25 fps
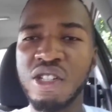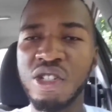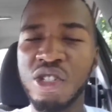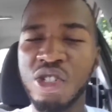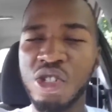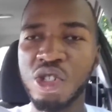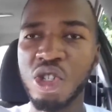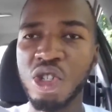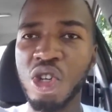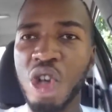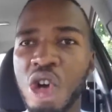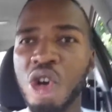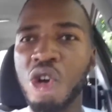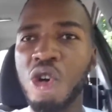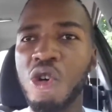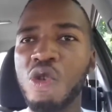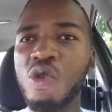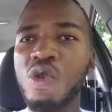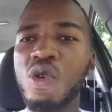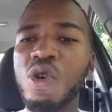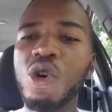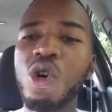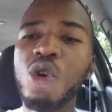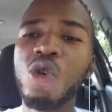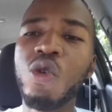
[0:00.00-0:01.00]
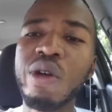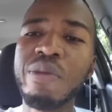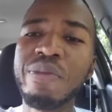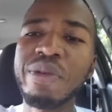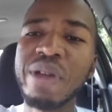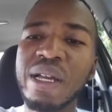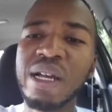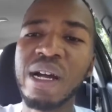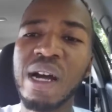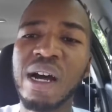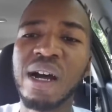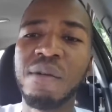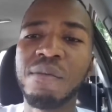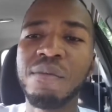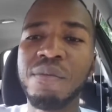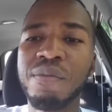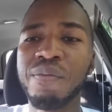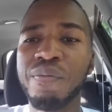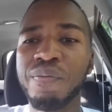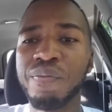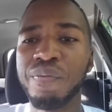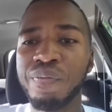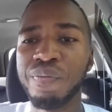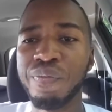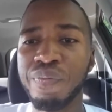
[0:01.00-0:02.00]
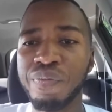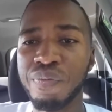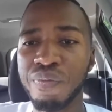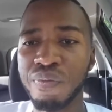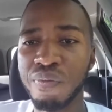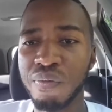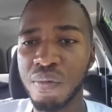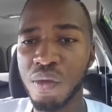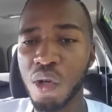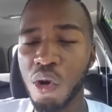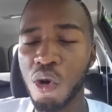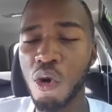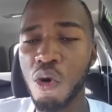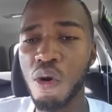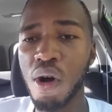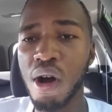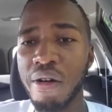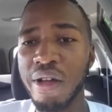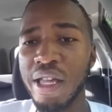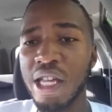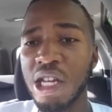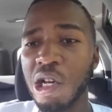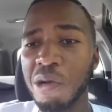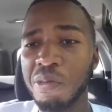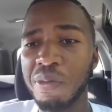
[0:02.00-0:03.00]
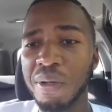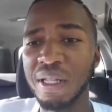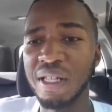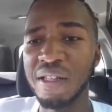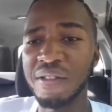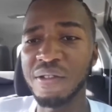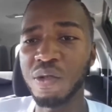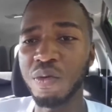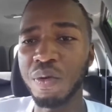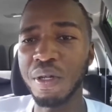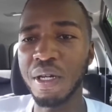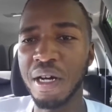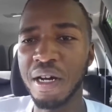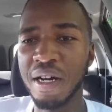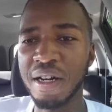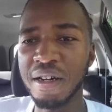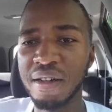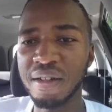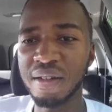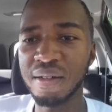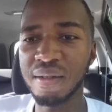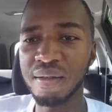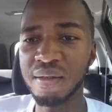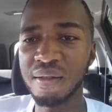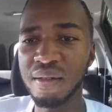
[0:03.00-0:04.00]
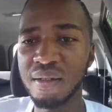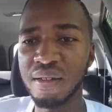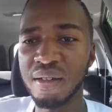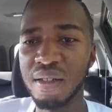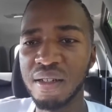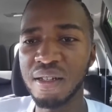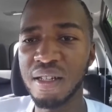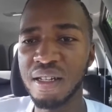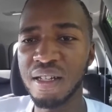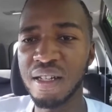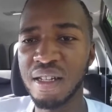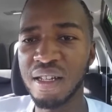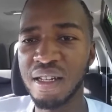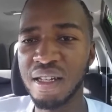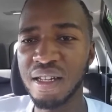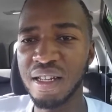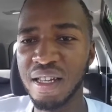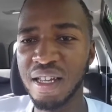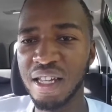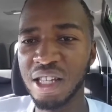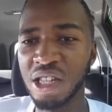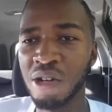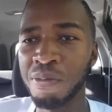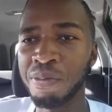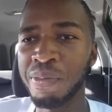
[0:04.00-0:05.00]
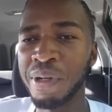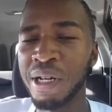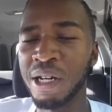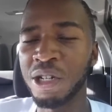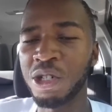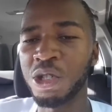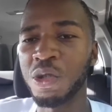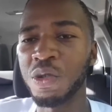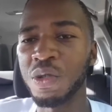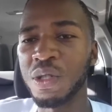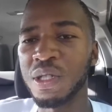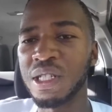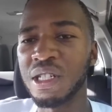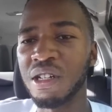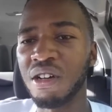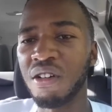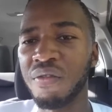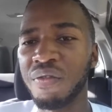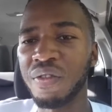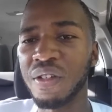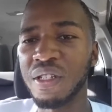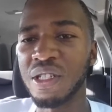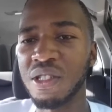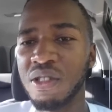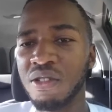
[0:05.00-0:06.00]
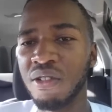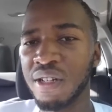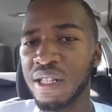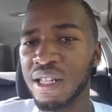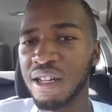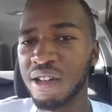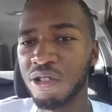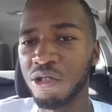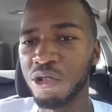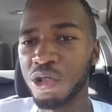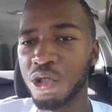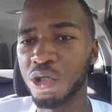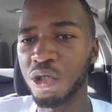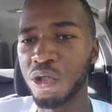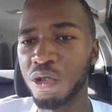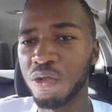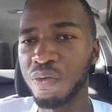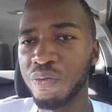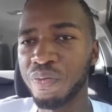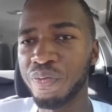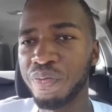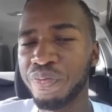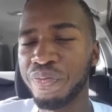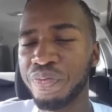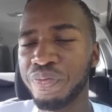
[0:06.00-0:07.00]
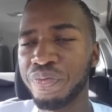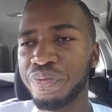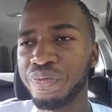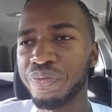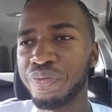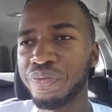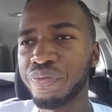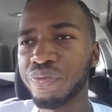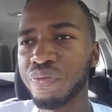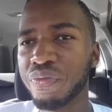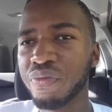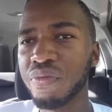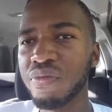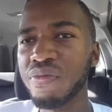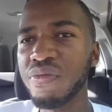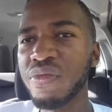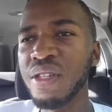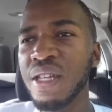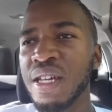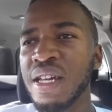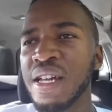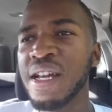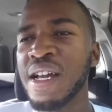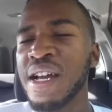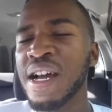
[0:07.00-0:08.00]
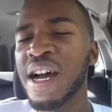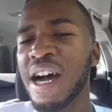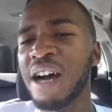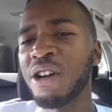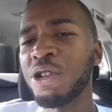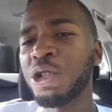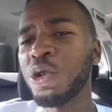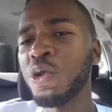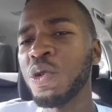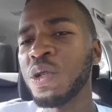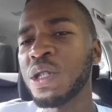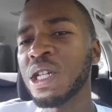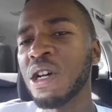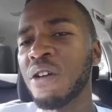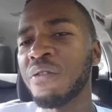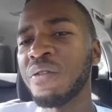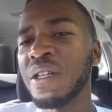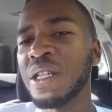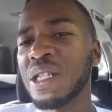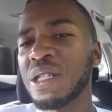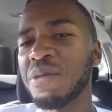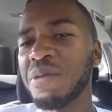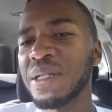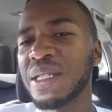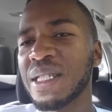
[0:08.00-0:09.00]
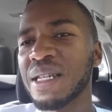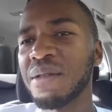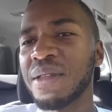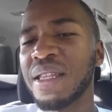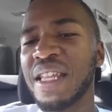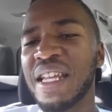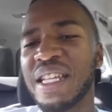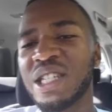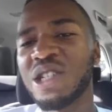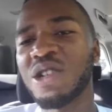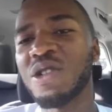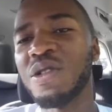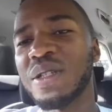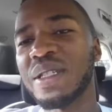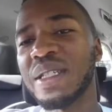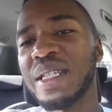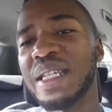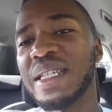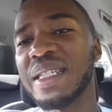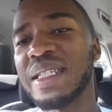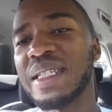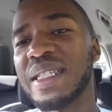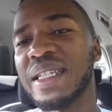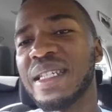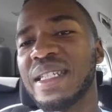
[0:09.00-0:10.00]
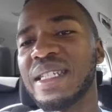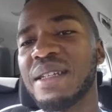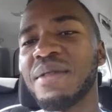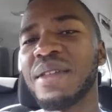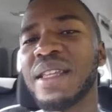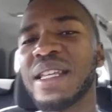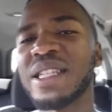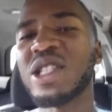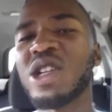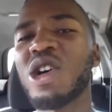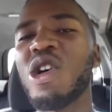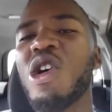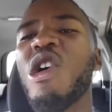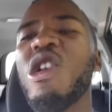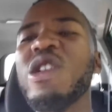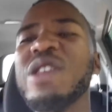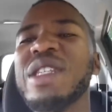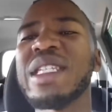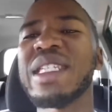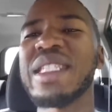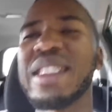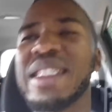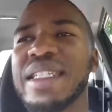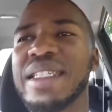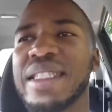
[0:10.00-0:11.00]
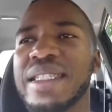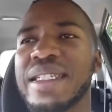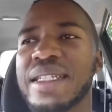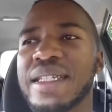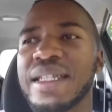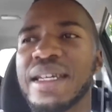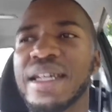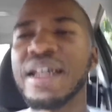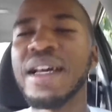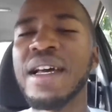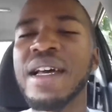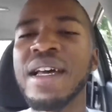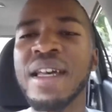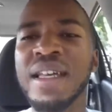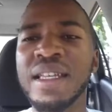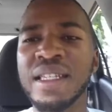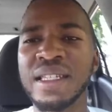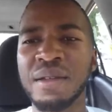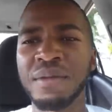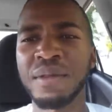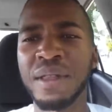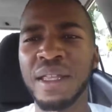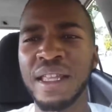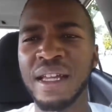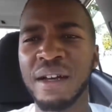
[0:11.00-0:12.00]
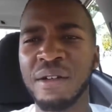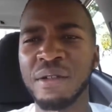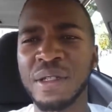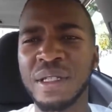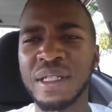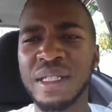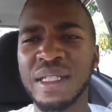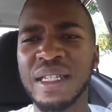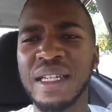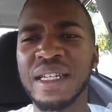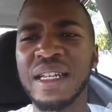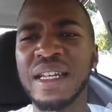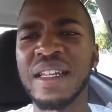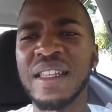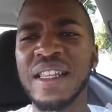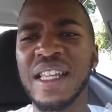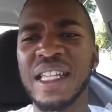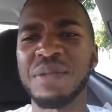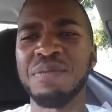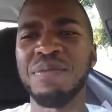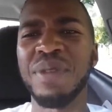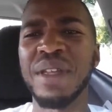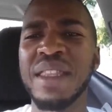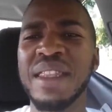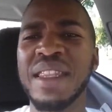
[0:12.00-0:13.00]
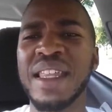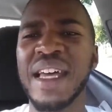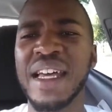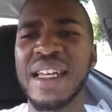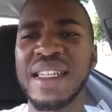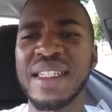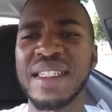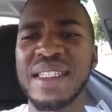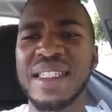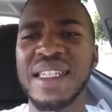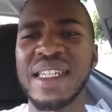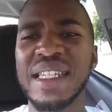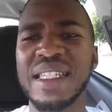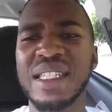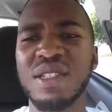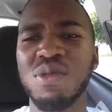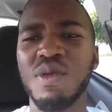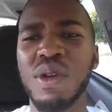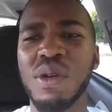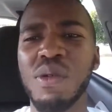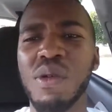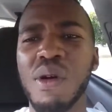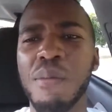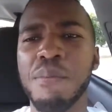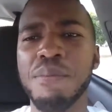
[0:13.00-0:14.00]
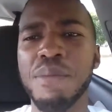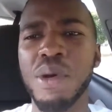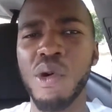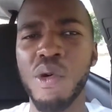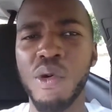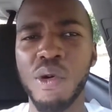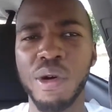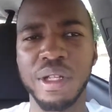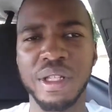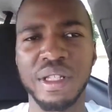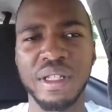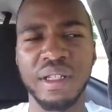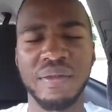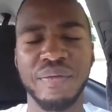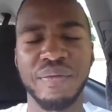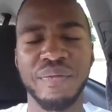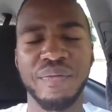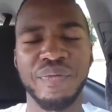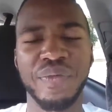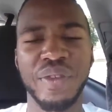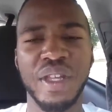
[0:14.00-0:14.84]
So who we become, or who our ego believes we are, cannot be our true self. It's not in our control. Our true self needs to be something that's consistent, something that's constant, something that has been there since we were born.